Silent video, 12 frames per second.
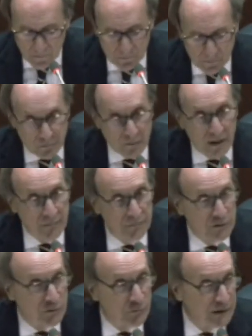two at
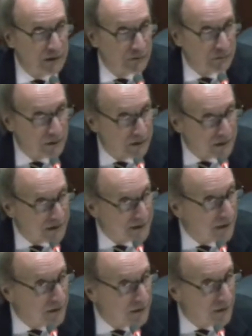the Greentree
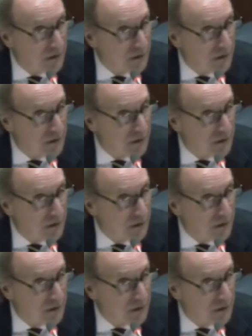Estate